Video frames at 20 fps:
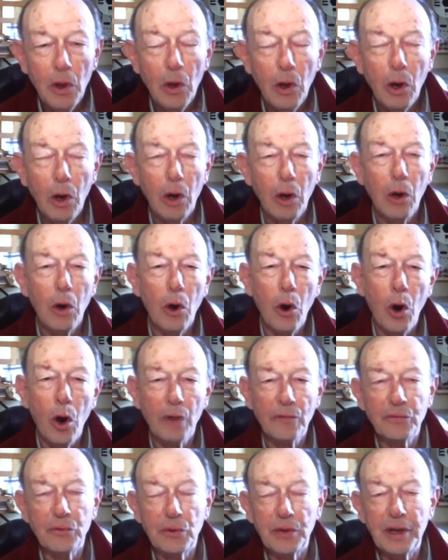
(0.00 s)

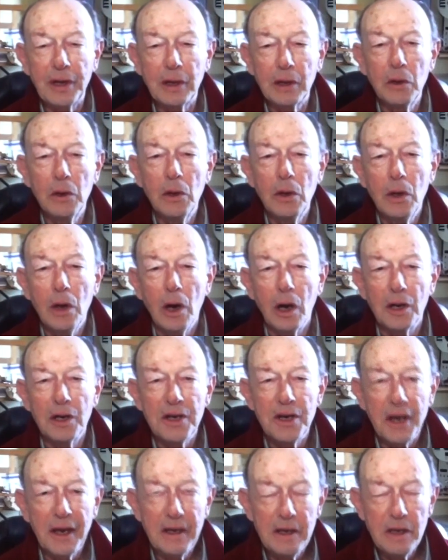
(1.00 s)
offering a
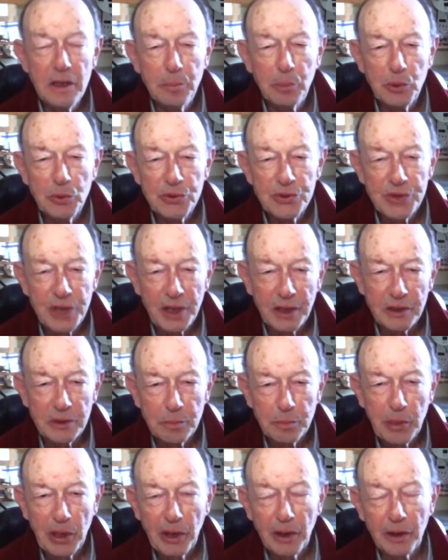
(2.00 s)
90%
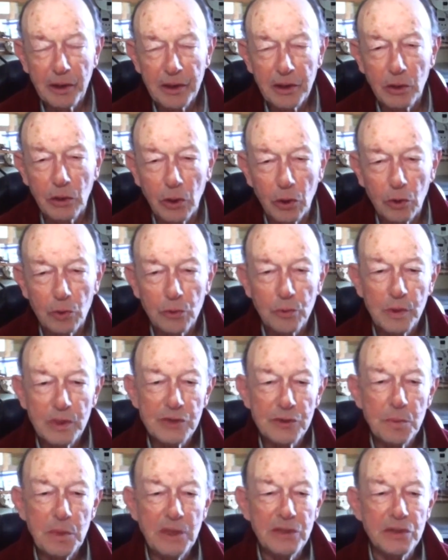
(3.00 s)
parity loan,
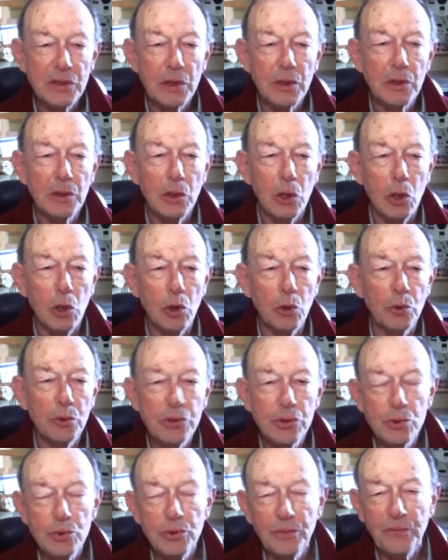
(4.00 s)
which means a loan
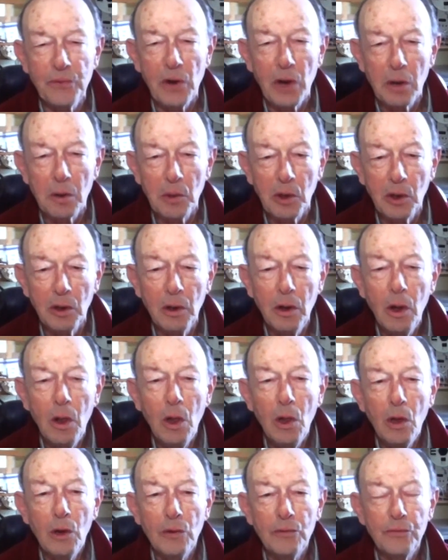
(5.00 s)
to the farmer
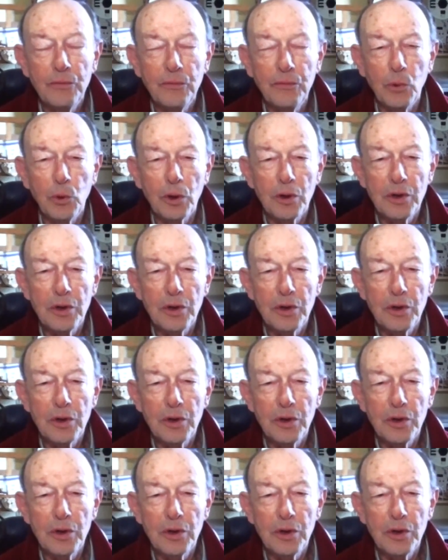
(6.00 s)
for